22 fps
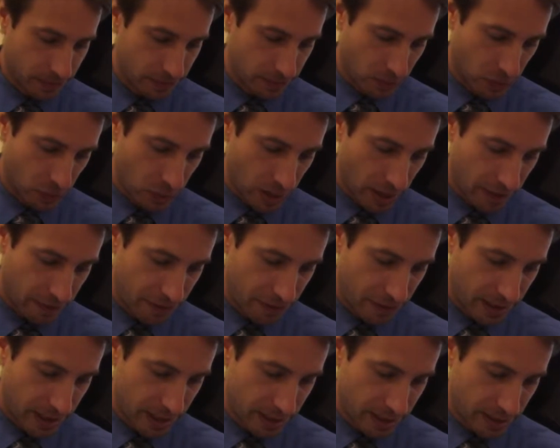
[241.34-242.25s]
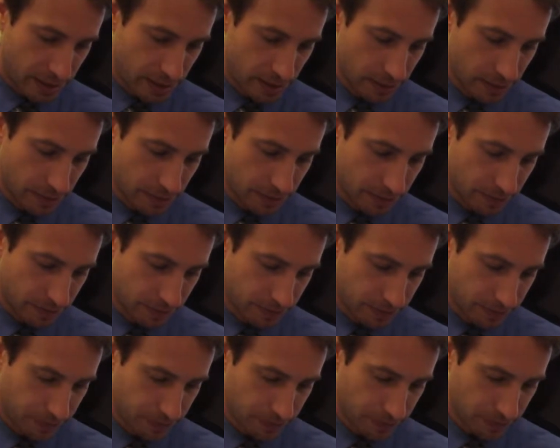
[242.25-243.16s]
ready for this?
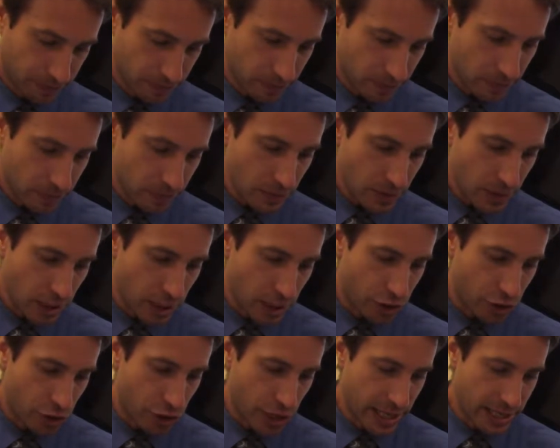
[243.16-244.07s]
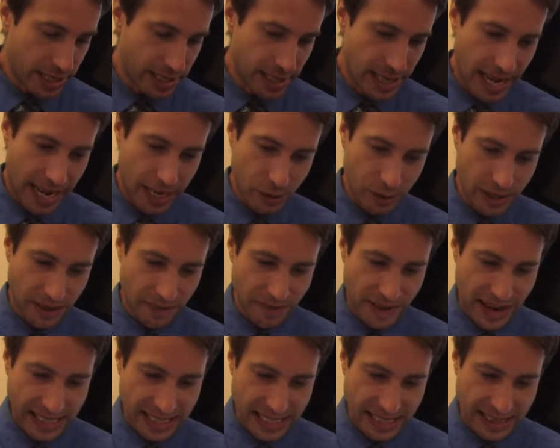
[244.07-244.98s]
Adjacent angles. In
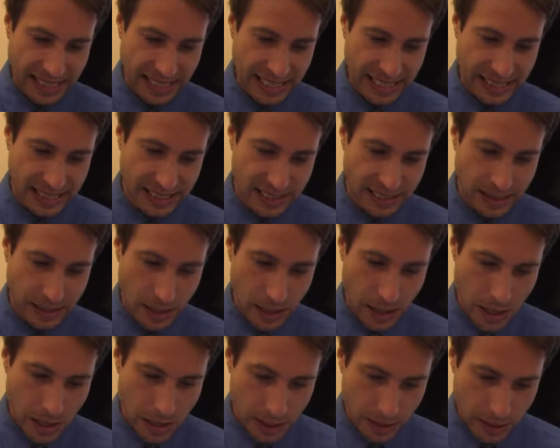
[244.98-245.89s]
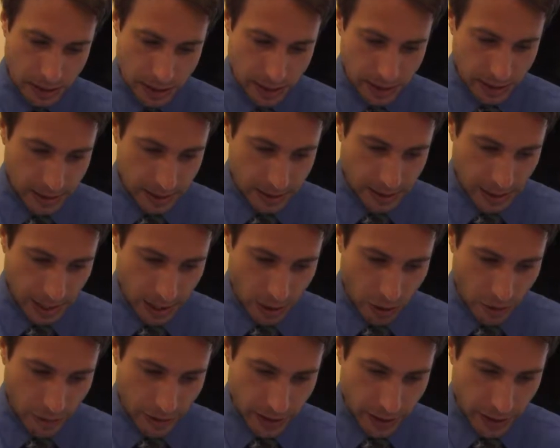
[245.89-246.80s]
fact, I think does it say it
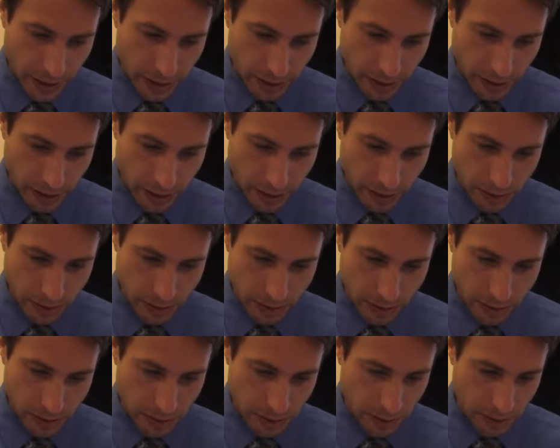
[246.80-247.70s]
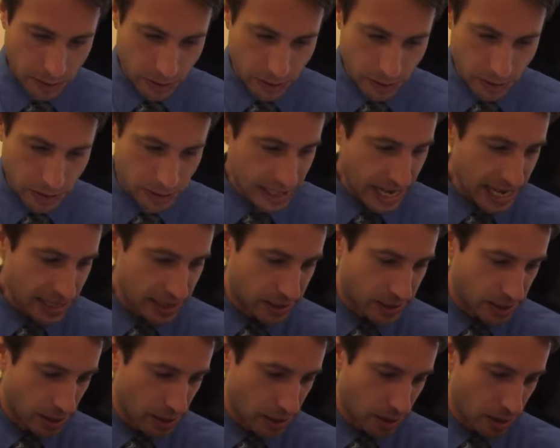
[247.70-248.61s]
over here?
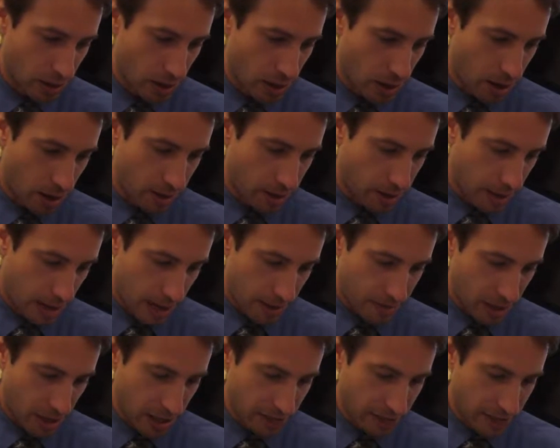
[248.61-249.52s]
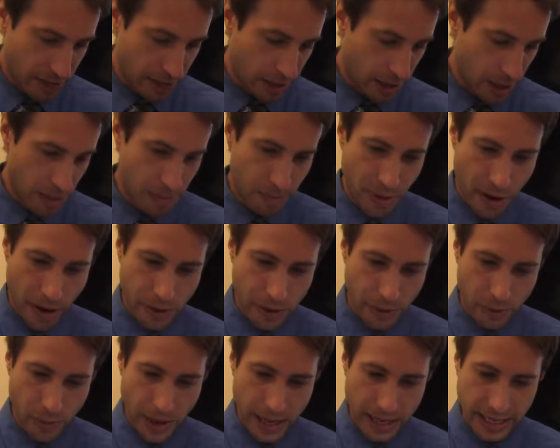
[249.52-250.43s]
Yes. Oh, I'm not even gonna bother
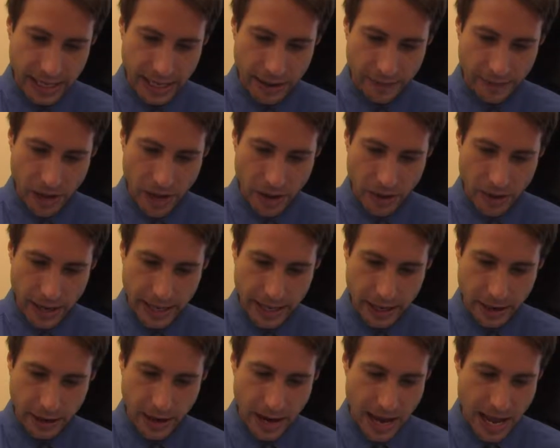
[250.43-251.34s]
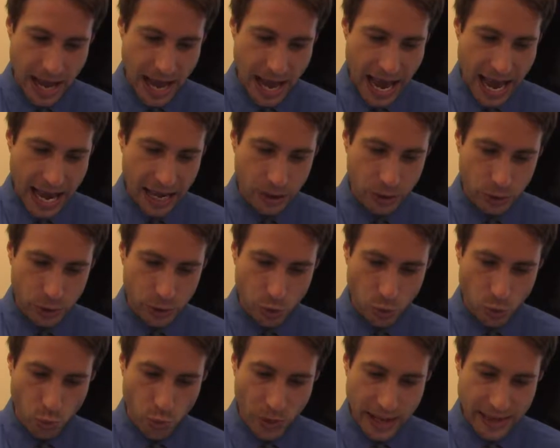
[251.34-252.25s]
writing it. I've got it right here. Angles
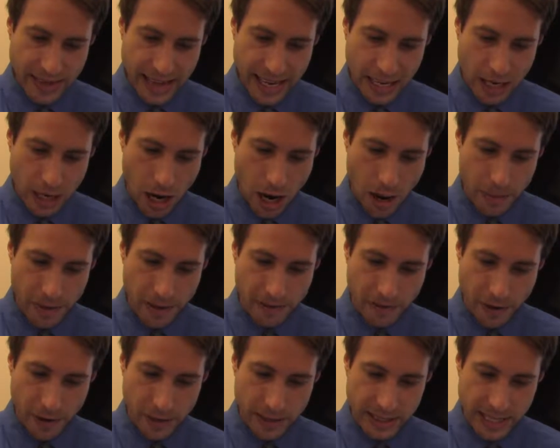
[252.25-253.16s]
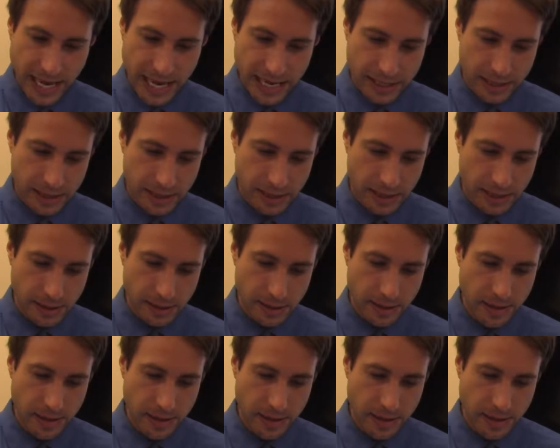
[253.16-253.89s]
with a common vertex